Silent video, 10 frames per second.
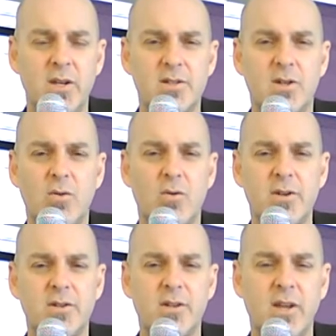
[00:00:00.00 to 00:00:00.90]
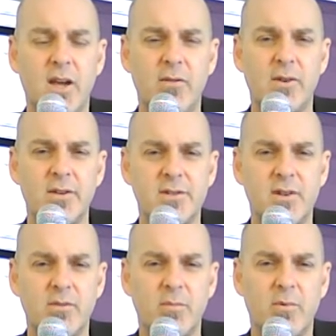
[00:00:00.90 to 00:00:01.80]
it is according to the
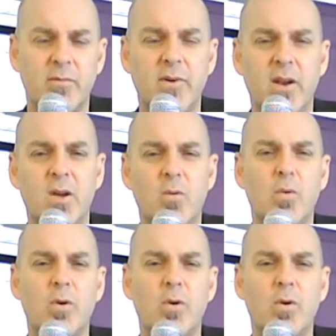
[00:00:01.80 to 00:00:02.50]
evidence of the prophetic